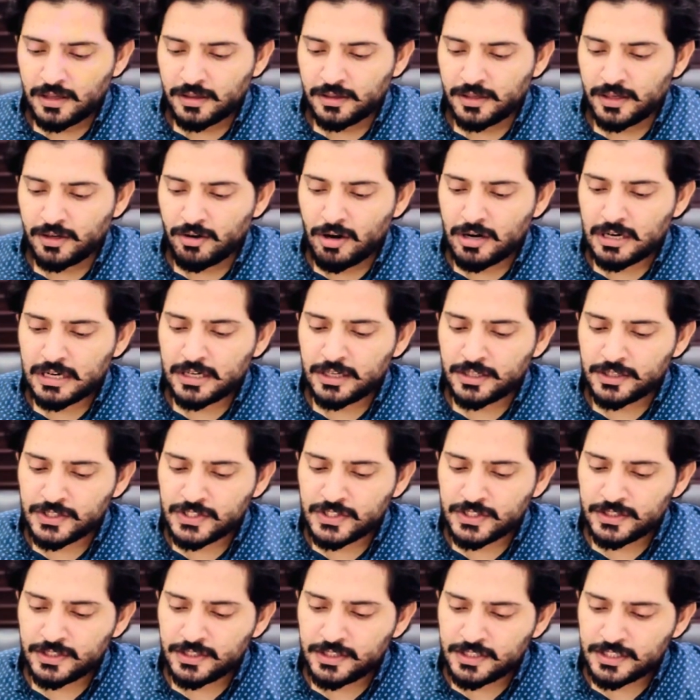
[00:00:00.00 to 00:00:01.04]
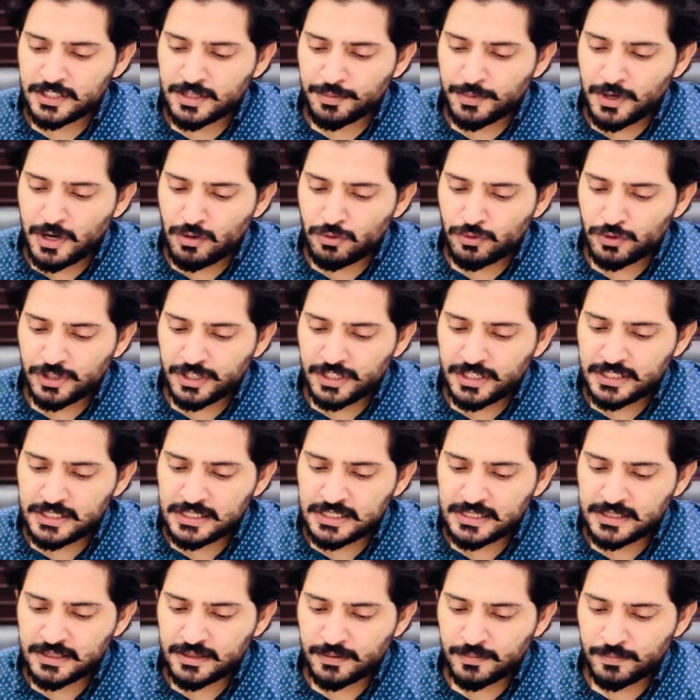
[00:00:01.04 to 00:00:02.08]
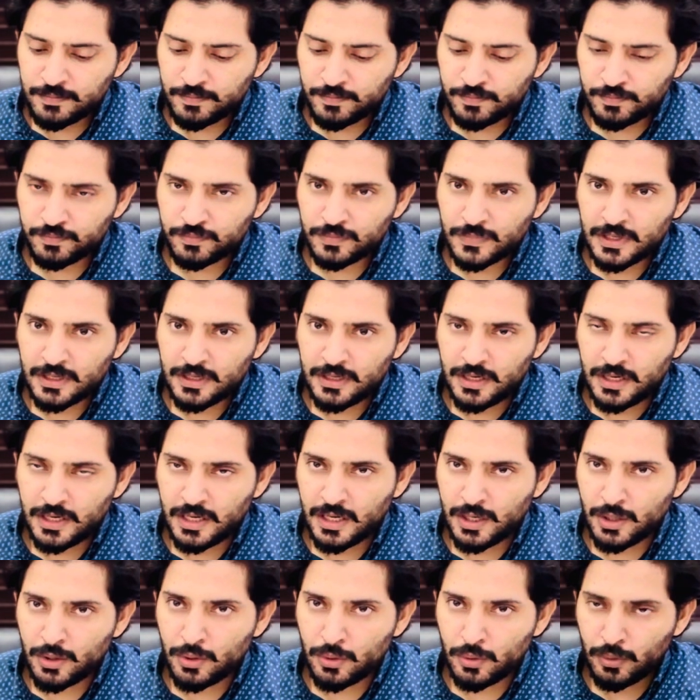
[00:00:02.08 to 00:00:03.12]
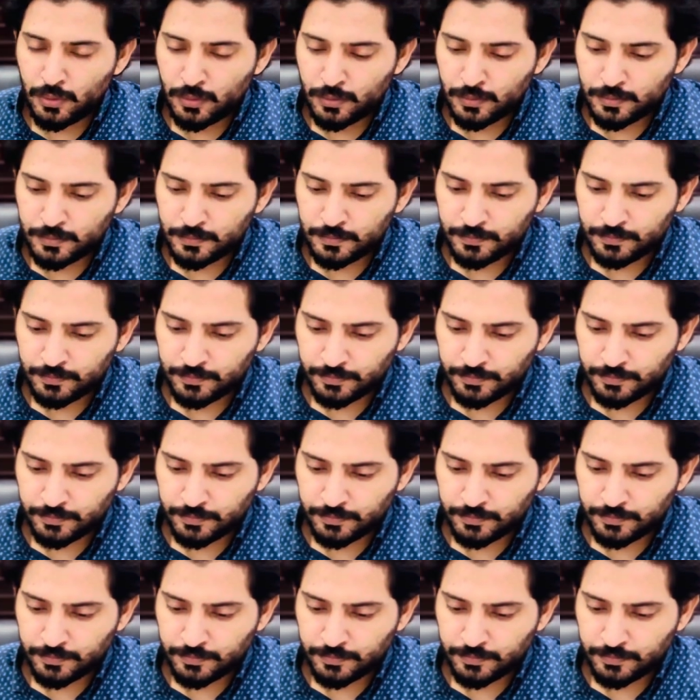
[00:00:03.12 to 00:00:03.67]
There are concerns about this? No.